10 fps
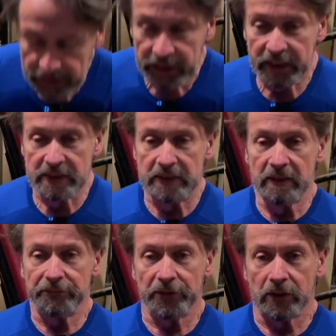It's
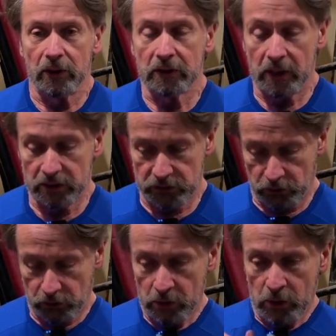difficult because
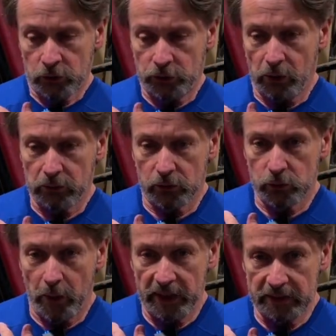your shoulders
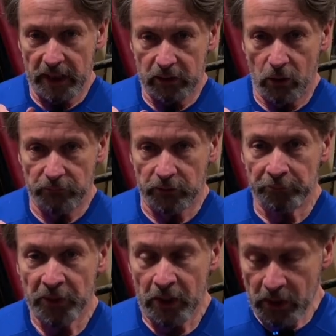want to take over.
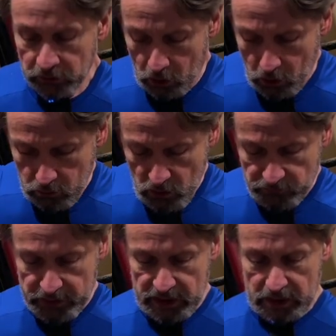The whole
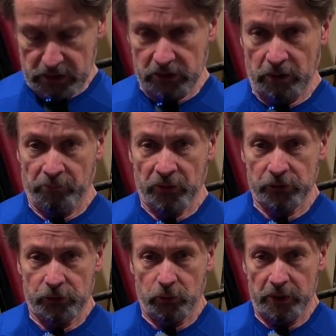movement is
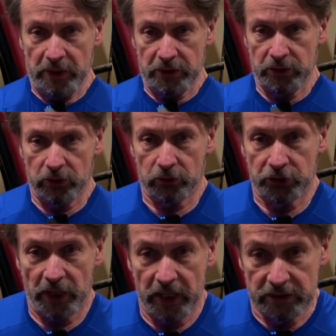squeezing your
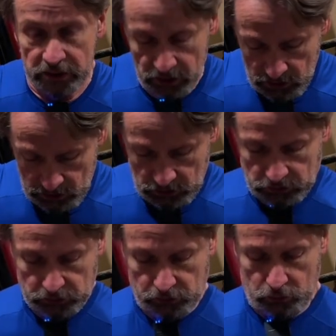chest.
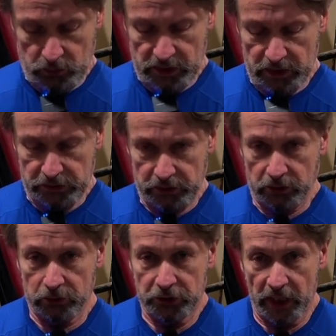Squeezing
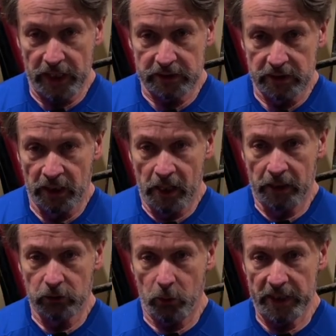your chest.
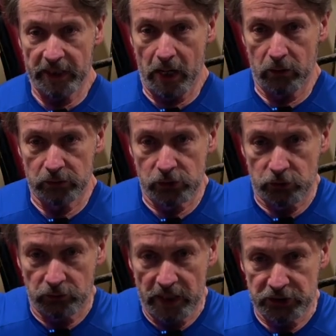On the way down,
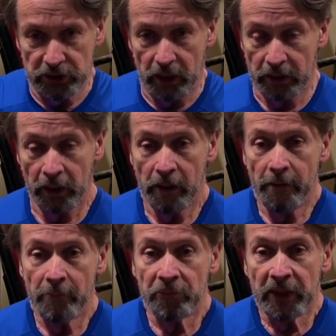stretching it.
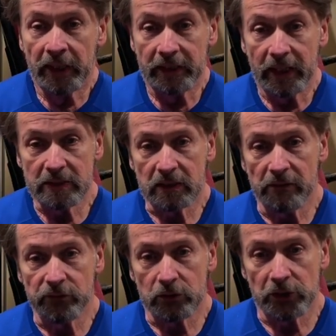Let's
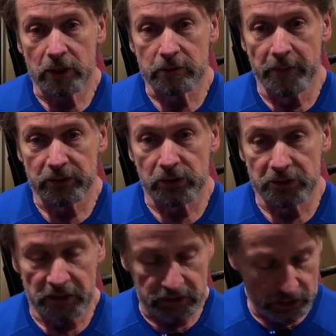give your chest muscles
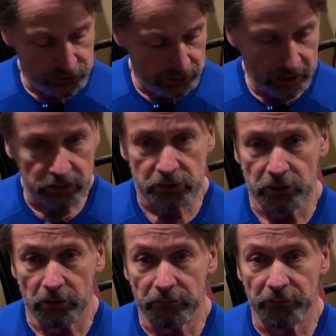the attention they
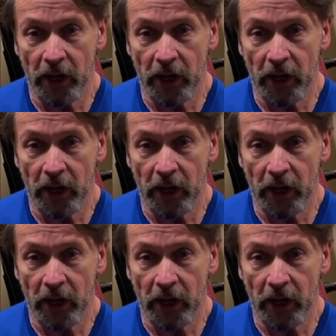deserve.